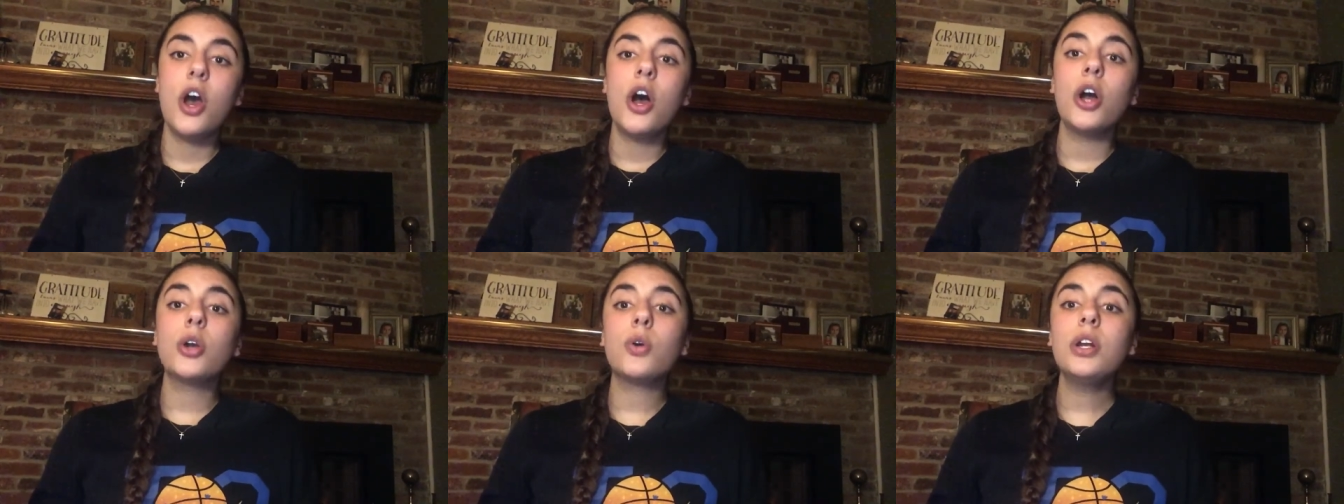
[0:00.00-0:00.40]

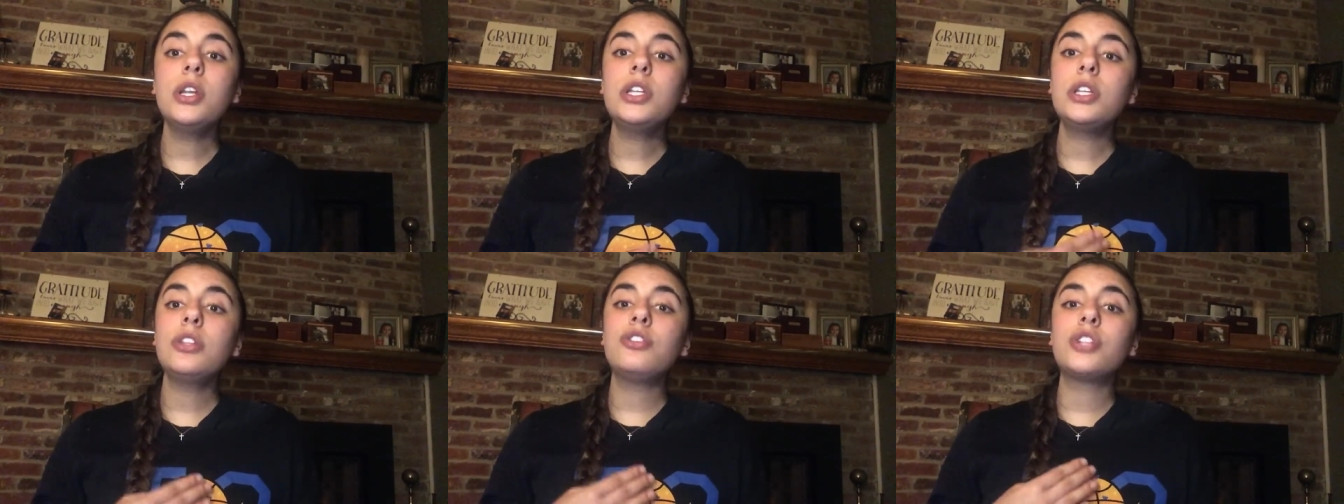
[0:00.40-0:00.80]
According
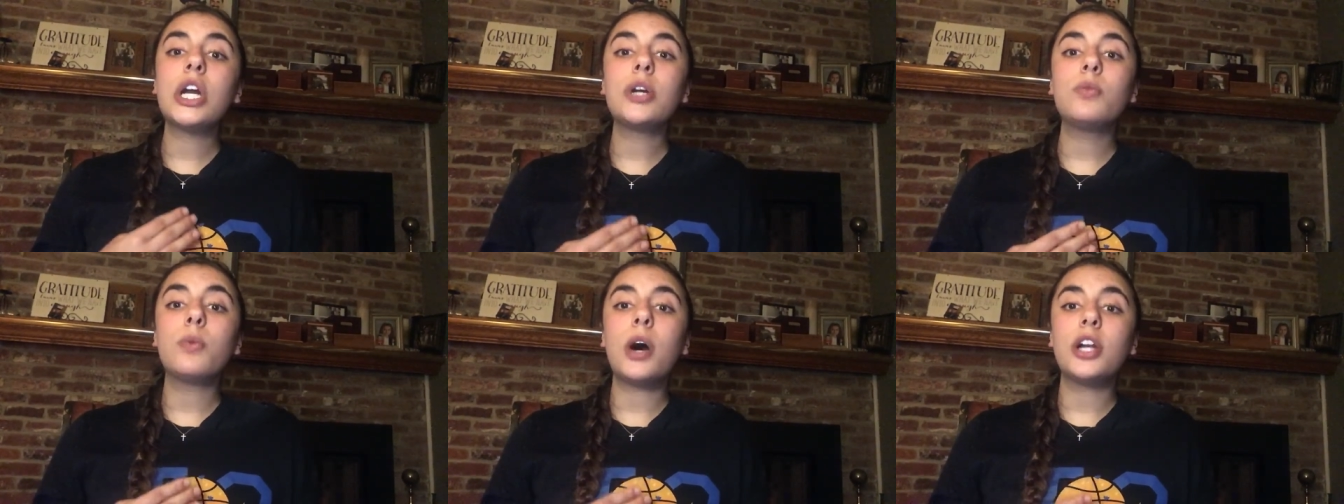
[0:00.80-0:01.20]
to the
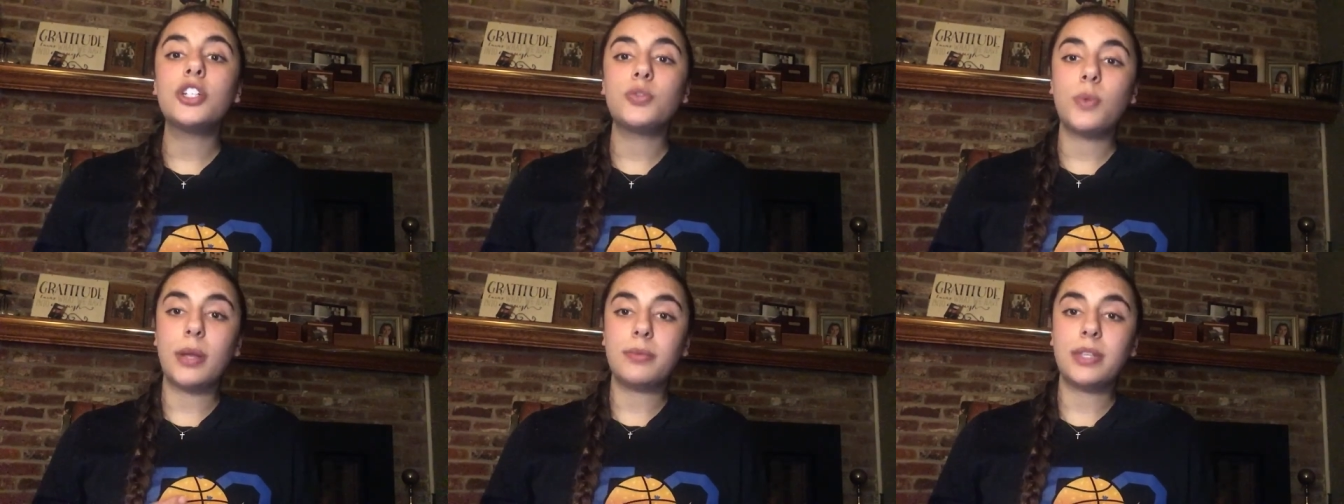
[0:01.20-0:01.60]
Drugwatch
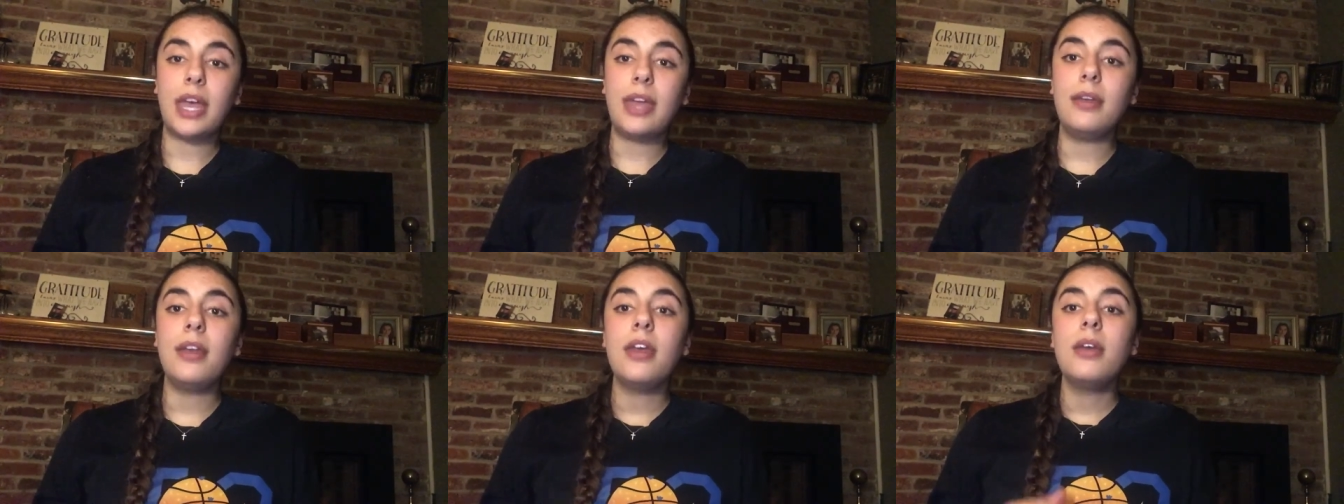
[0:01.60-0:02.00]
website,